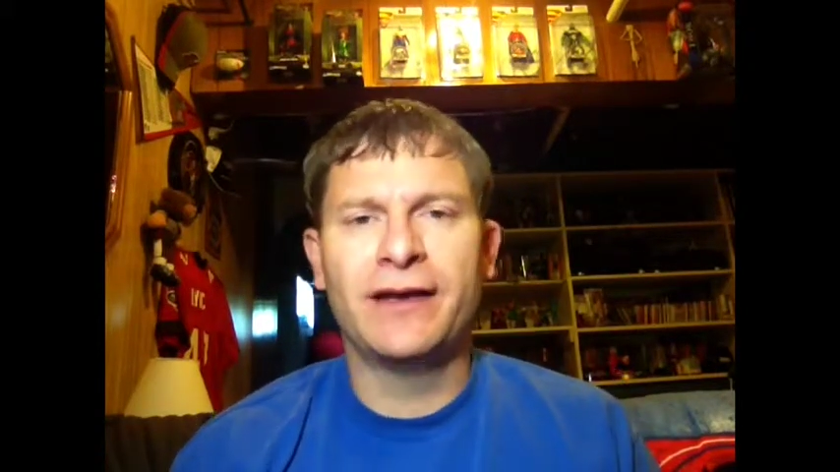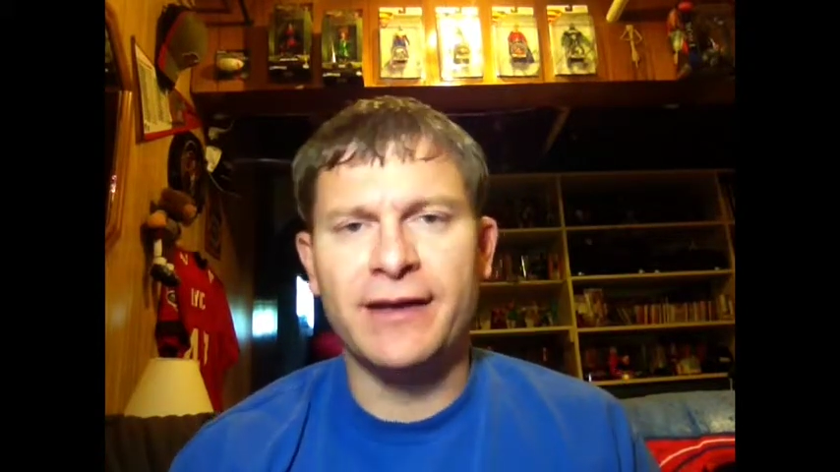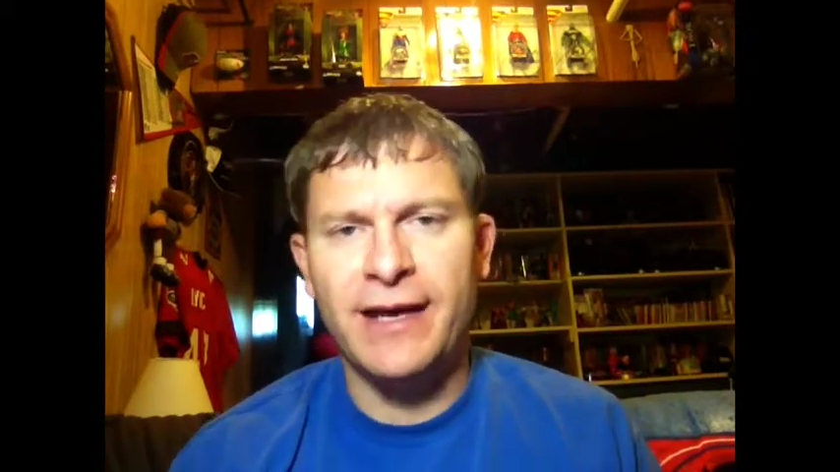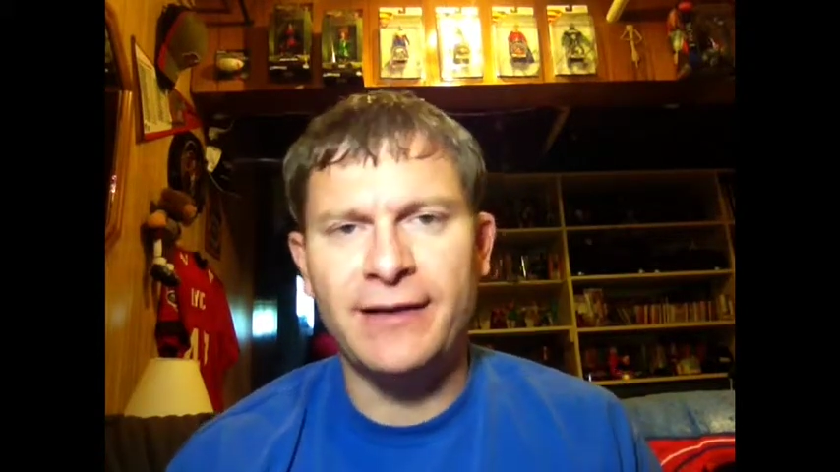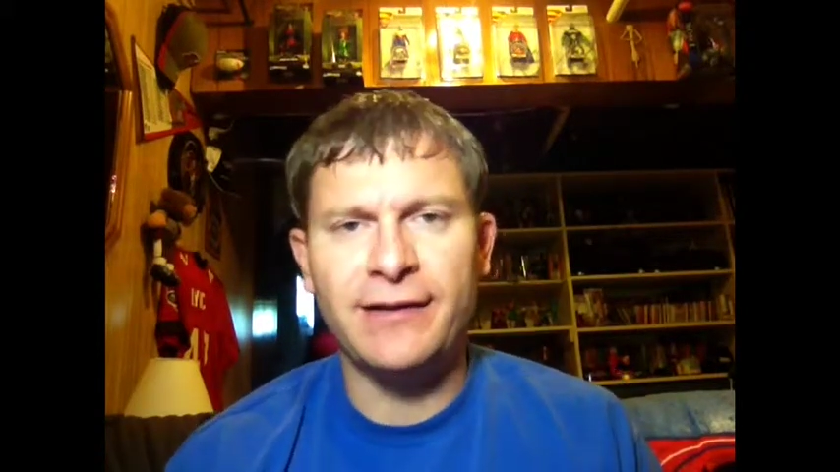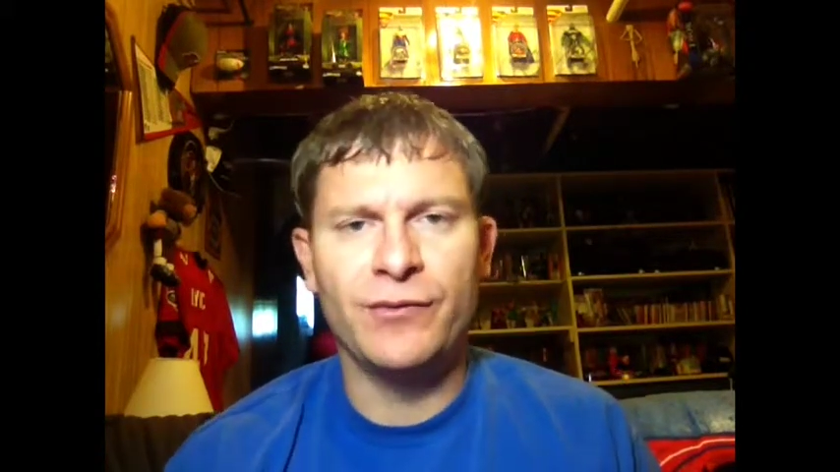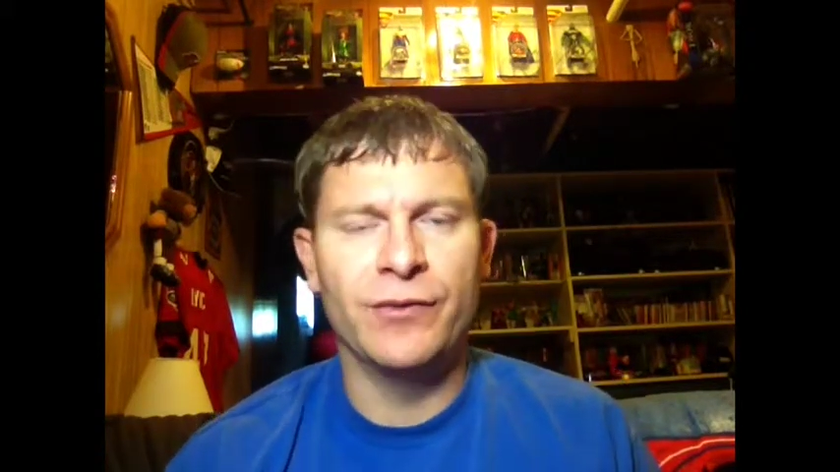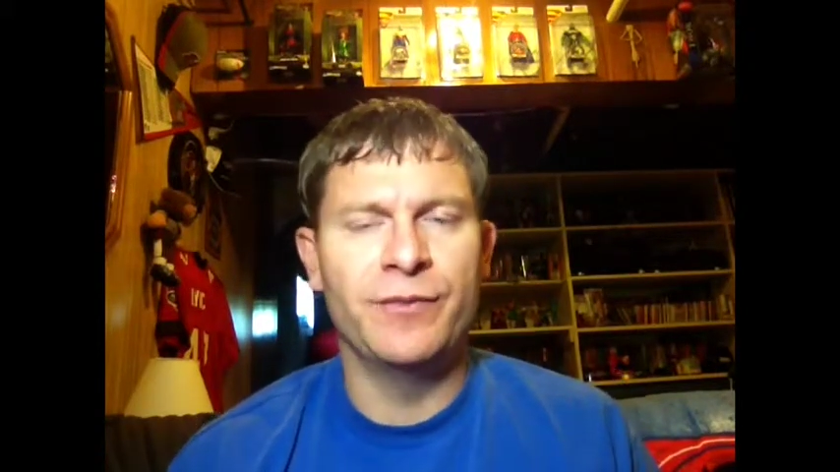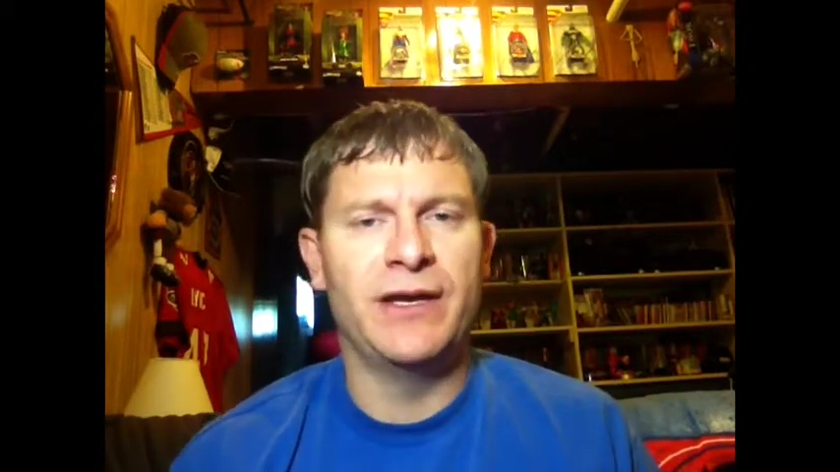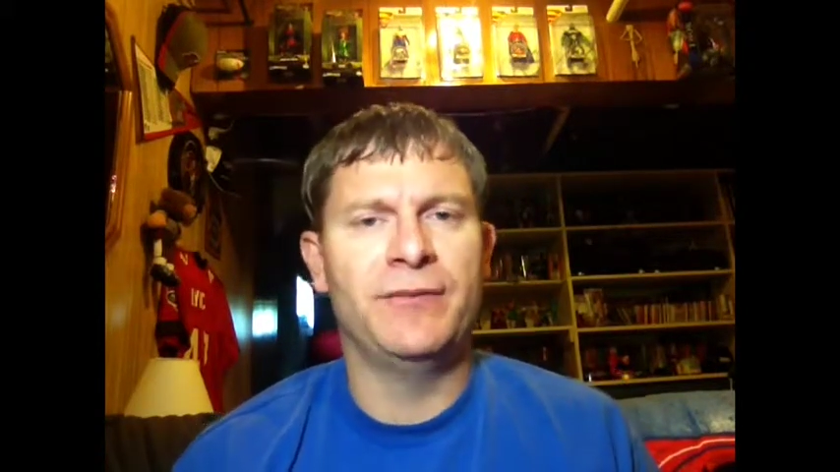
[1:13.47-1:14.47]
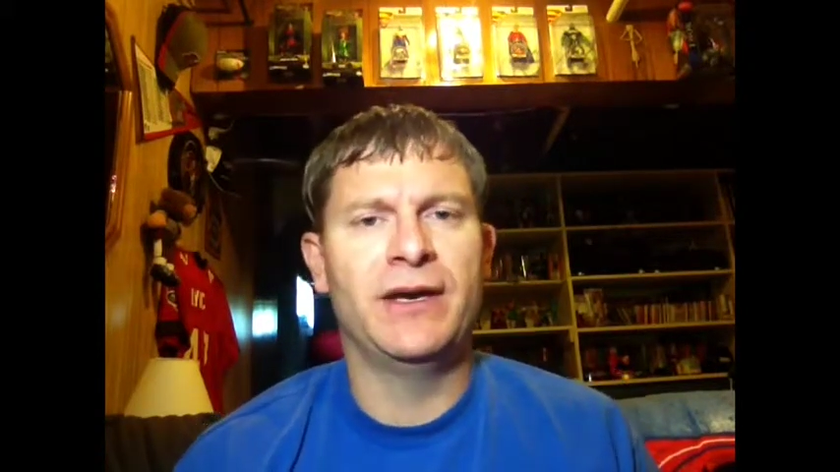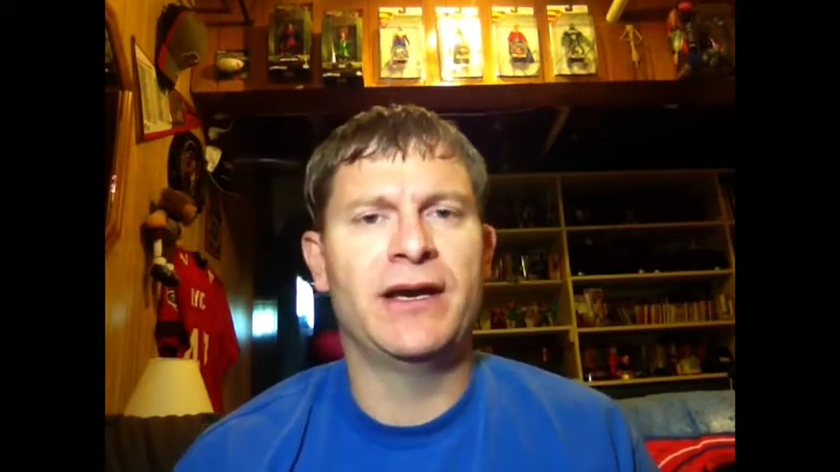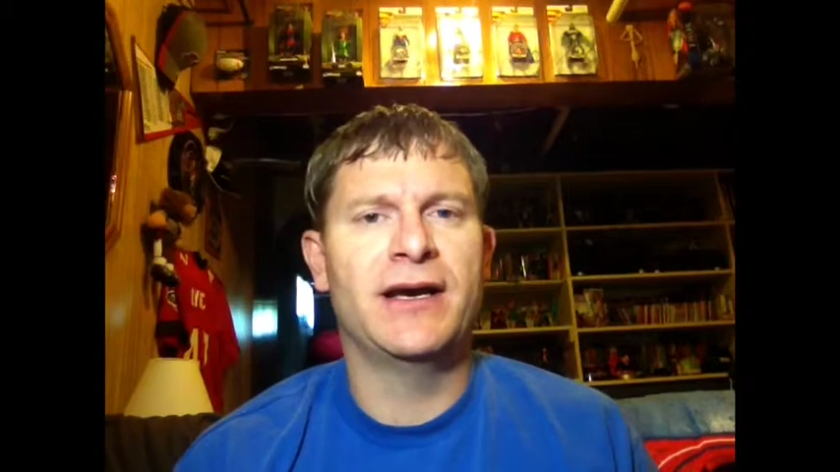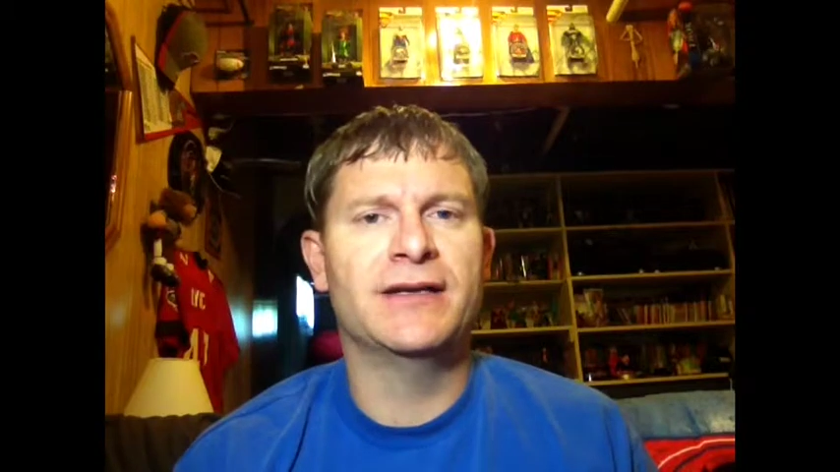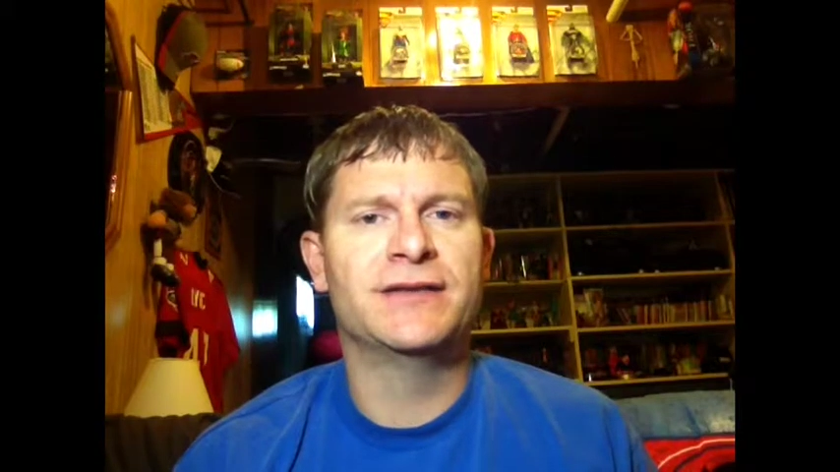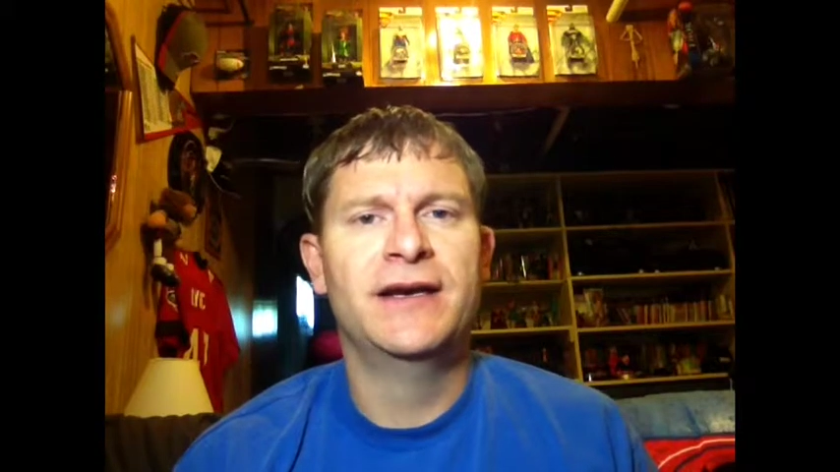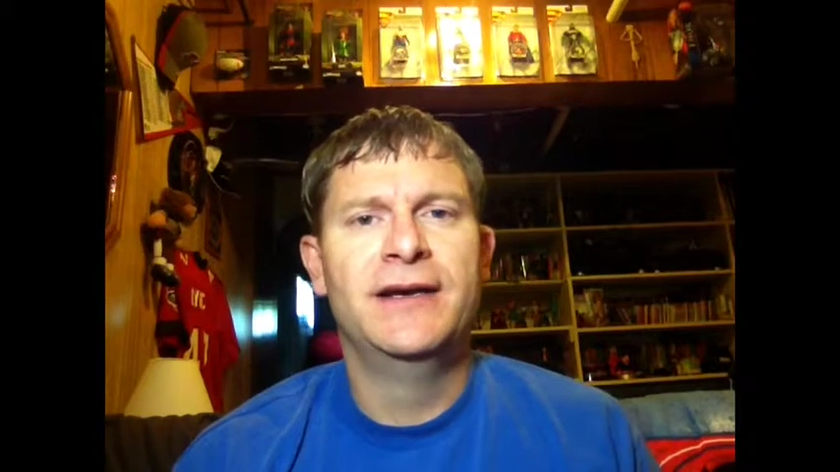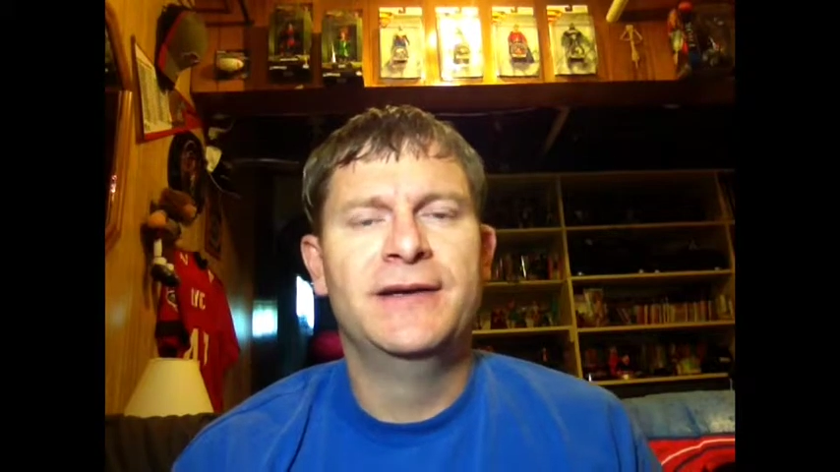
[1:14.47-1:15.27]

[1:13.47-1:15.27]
connected with me because